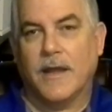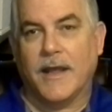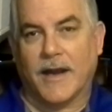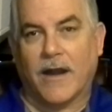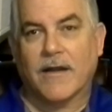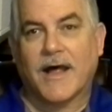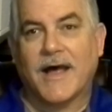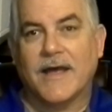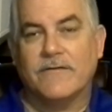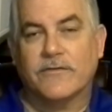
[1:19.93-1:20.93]
in our
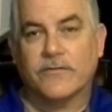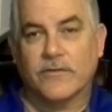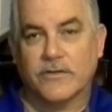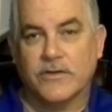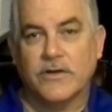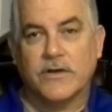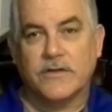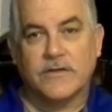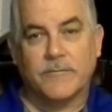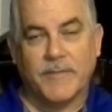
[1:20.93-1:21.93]
lives for
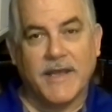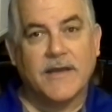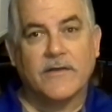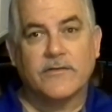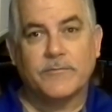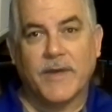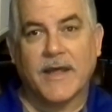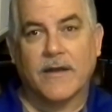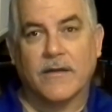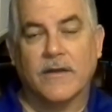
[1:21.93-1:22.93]
good, to make us
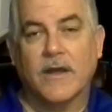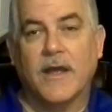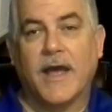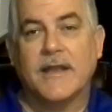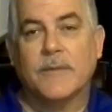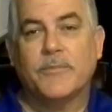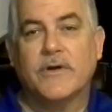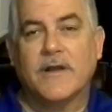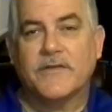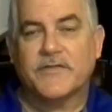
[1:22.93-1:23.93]
better, and to
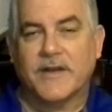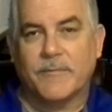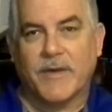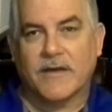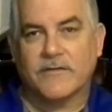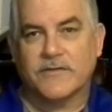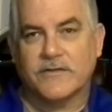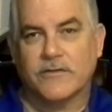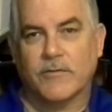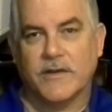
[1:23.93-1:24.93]
put us in a better
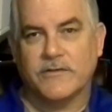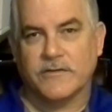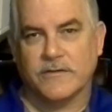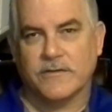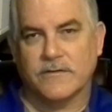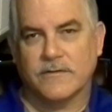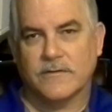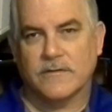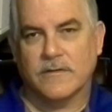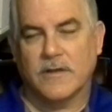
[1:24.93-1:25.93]
situation.
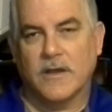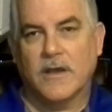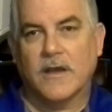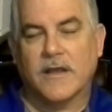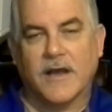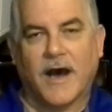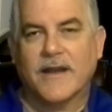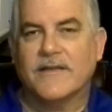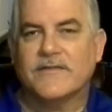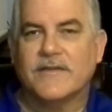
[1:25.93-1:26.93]

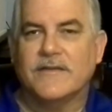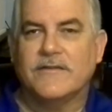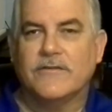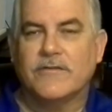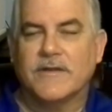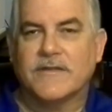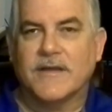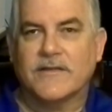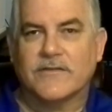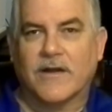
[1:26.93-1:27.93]
God isn't doing
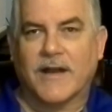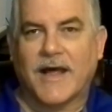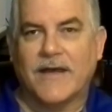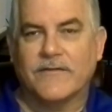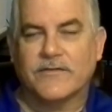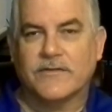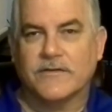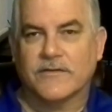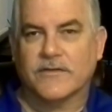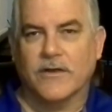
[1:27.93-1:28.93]
things in our lives to
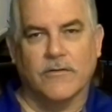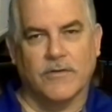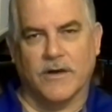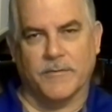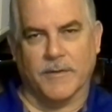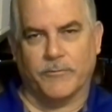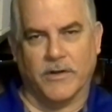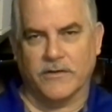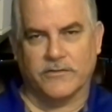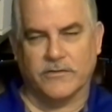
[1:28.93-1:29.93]
just go, well, I'm going to
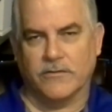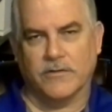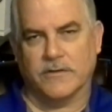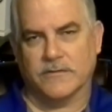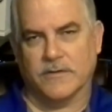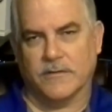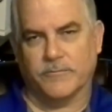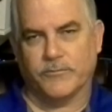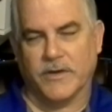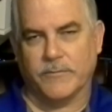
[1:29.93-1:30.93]
punish you and
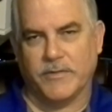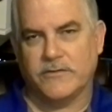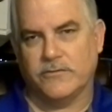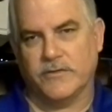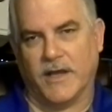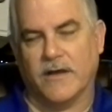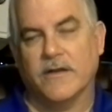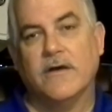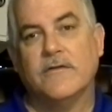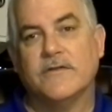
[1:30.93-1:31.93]
beat you down.
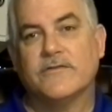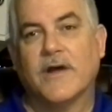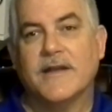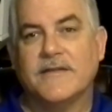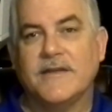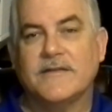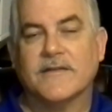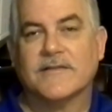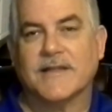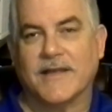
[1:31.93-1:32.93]
No, He's trying to teach
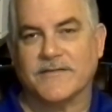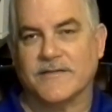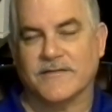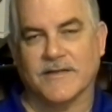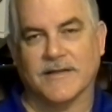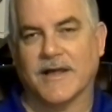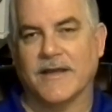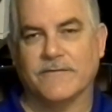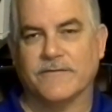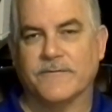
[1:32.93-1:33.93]
us lessons in
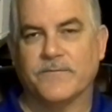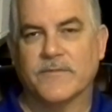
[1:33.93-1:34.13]
life.